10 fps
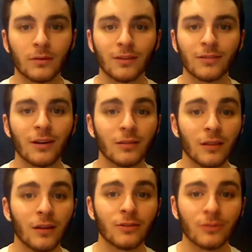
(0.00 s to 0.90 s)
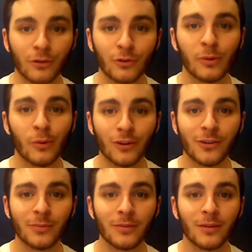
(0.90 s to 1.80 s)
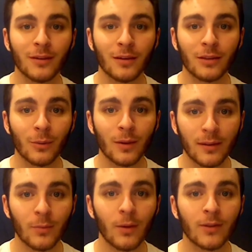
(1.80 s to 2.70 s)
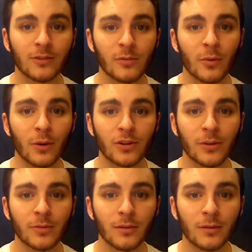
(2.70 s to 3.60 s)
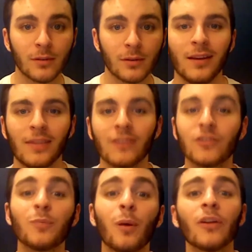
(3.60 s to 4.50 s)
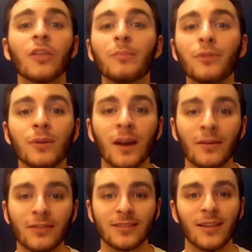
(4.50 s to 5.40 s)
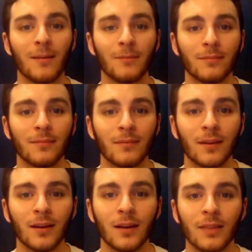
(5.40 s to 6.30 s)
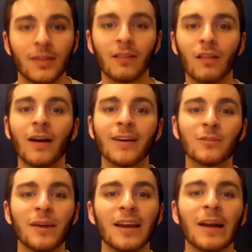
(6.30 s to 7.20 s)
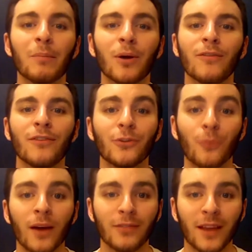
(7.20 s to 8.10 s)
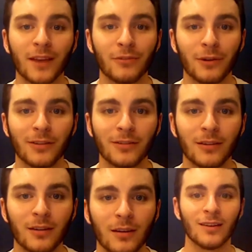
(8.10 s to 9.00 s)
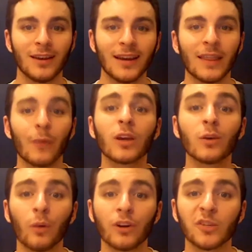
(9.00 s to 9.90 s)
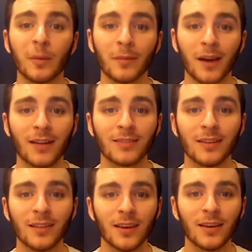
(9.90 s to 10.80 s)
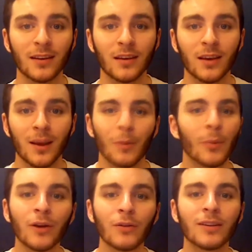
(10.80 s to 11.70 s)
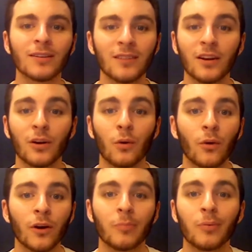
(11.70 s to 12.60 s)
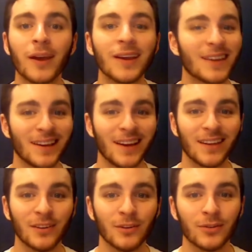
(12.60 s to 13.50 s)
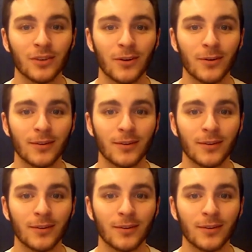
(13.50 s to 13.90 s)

Doesn't Allah deserve to be worshipped the way He wants to be worshipped? This is part of the beauty of Islam, that Allah has made a perfect way of life for us, and that we can worship Him constantly, but we don't need to sit in a corner praying day and night to do so.